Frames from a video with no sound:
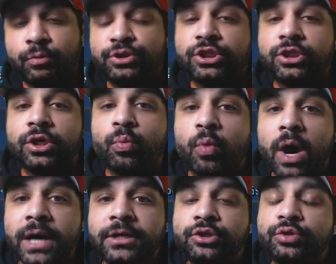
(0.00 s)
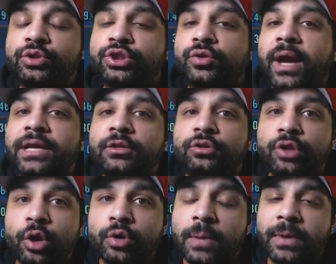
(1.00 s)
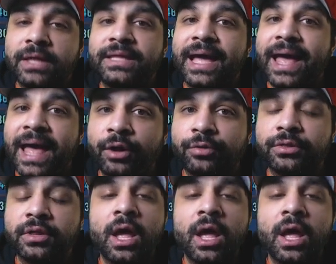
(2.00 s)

What you're going to want to do is try to load up on the health,